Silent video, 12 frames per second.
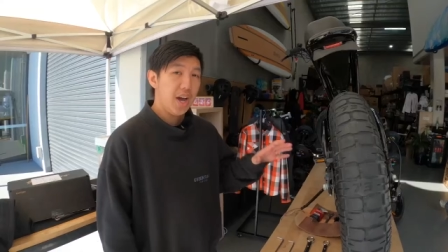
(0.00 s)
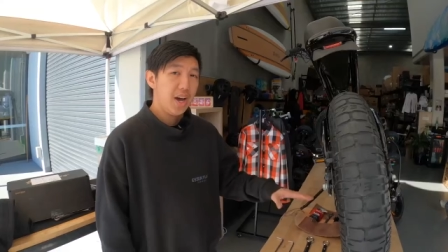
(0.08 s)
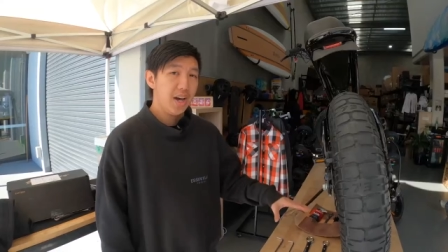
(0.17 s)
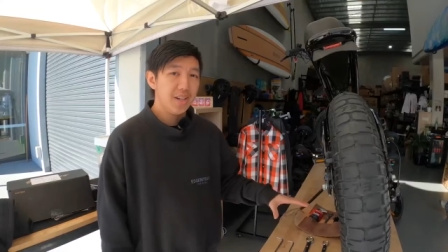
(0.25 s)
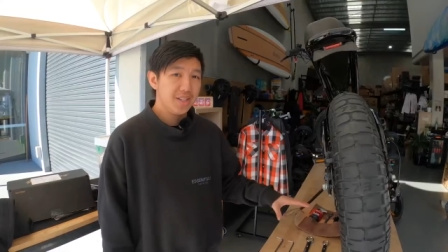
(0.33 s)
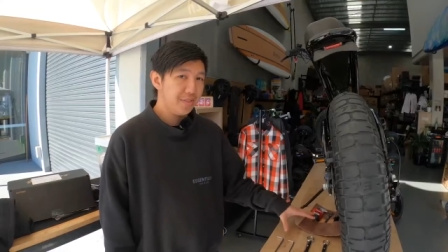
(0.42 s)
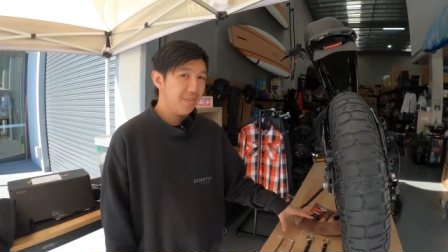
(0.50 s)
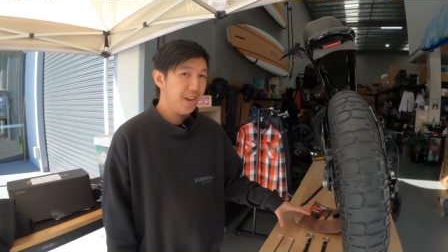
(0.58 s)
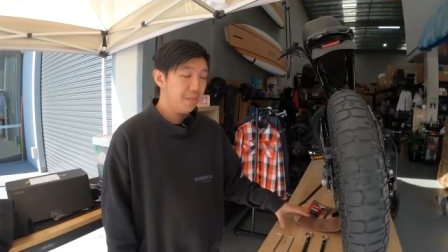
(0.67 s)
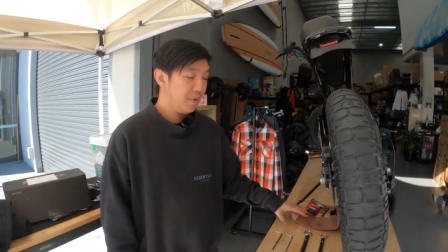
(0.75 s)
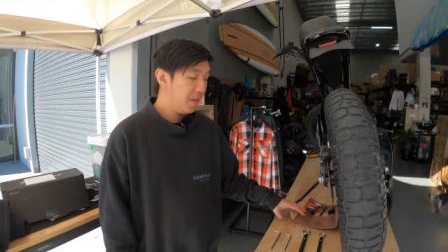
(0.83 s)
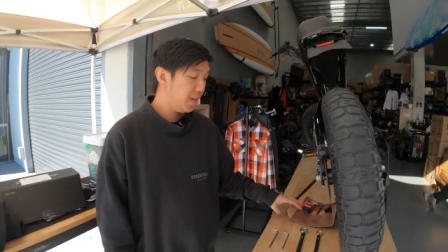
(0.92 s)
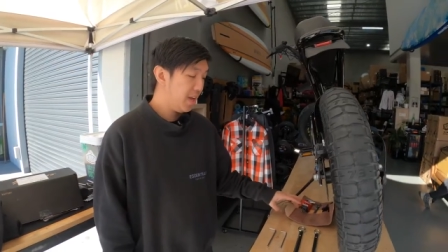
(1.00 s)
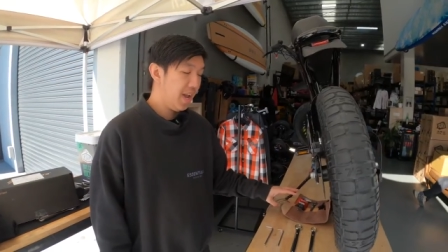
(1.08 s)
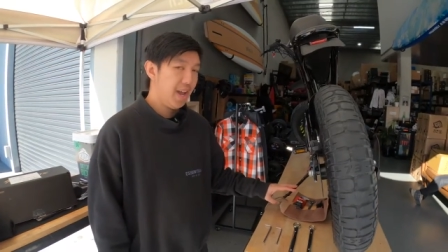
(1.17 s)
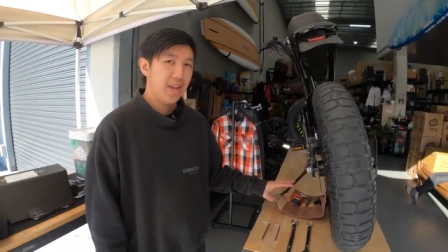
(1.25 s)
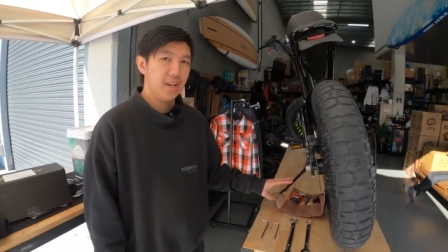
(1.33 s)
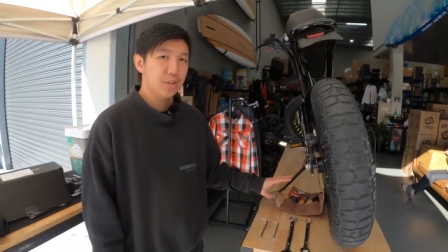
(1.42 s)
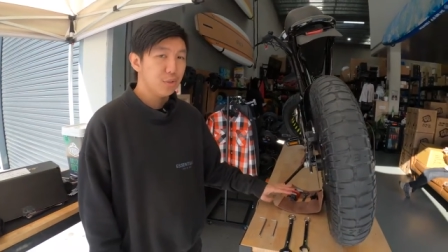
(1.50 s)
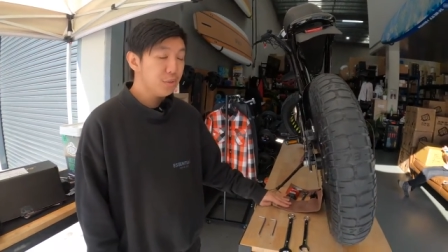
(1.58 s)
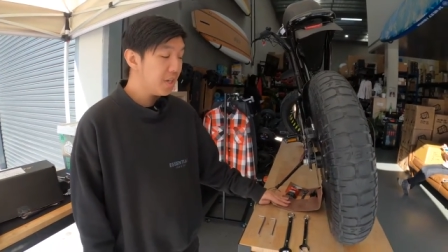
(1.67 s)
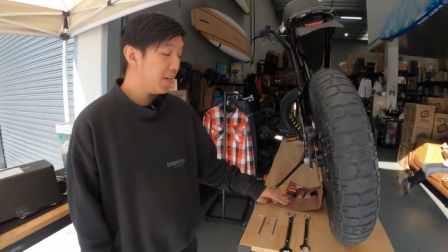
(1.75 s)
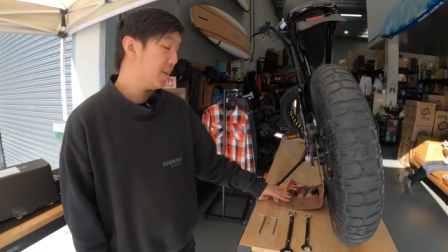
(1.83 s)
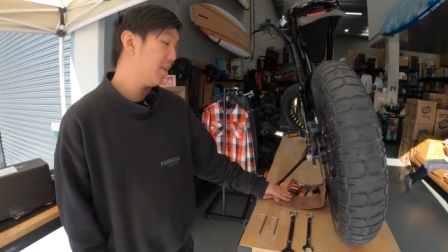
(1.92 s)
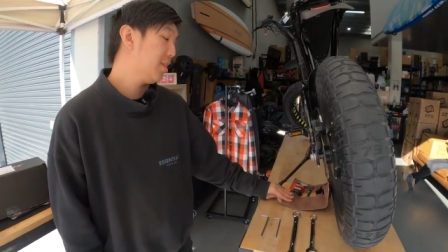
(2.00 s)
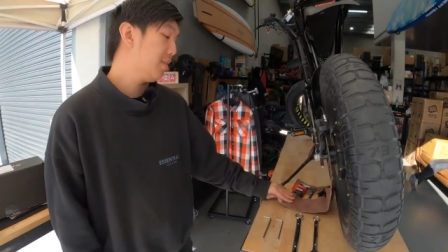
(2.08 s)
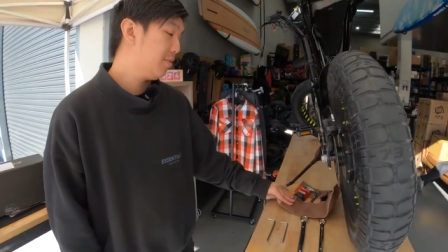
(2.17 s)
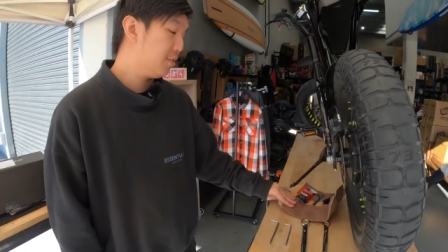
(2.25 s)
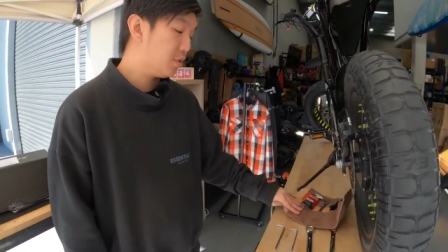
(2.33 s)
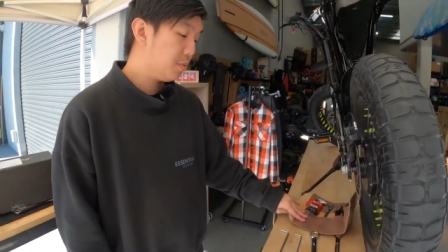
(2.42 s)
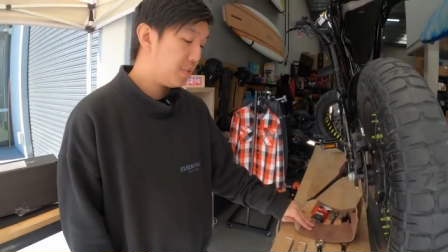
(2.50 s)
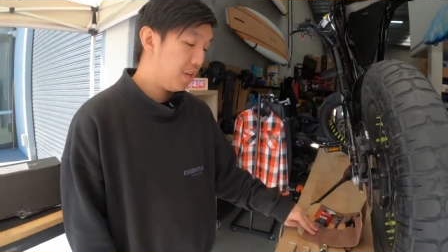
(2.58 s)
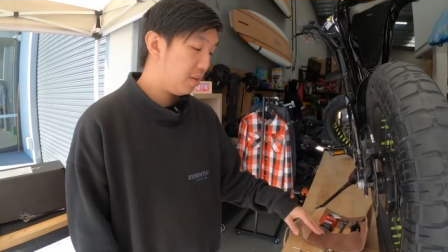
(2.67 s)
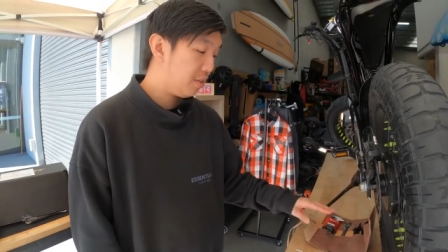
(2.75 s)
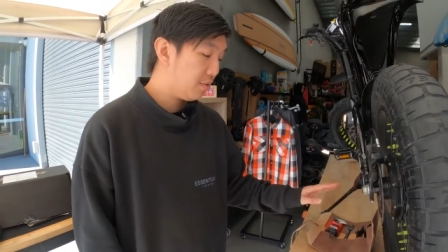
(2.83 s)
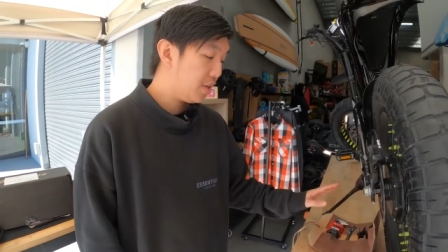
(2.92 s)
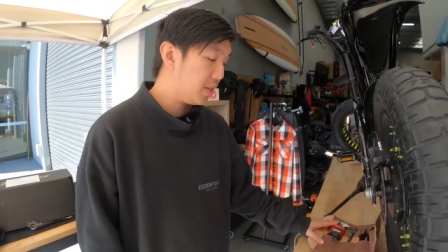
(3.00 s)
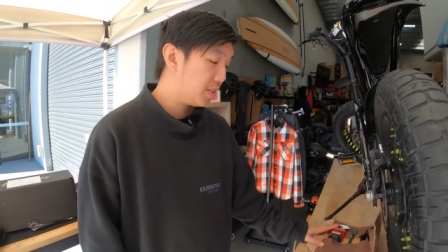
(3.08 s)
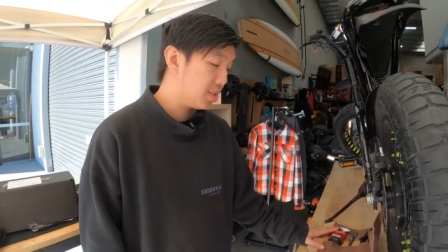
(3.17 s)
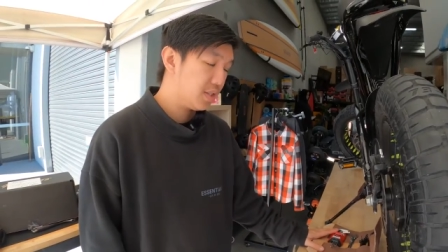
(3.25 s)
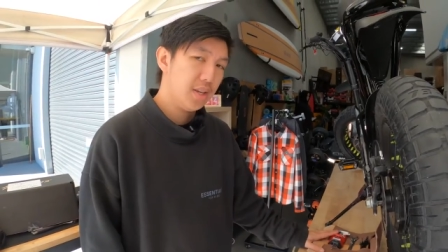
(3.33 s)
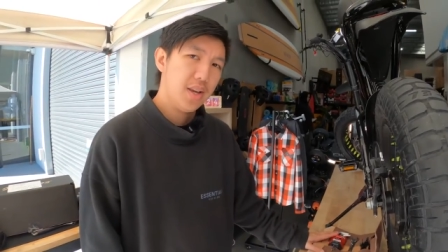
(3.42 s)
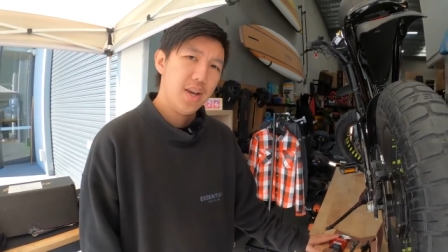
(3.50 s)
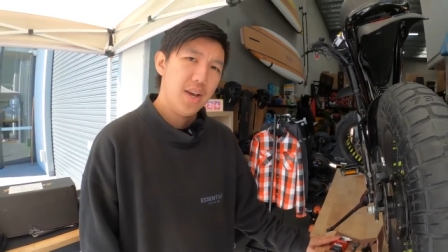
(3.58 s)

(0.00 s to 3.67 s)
are developing a toolkit for Super 73s.